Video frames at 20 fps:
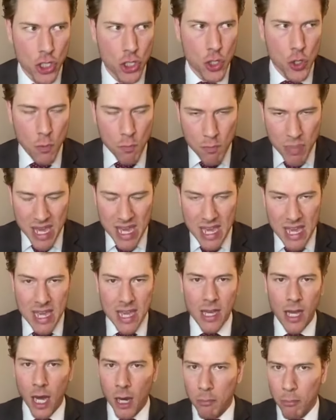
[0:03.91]
to
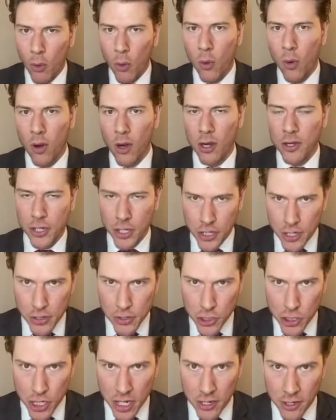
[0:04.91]
be a poor
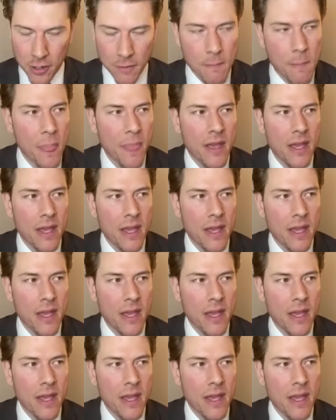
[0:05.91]
negotiator.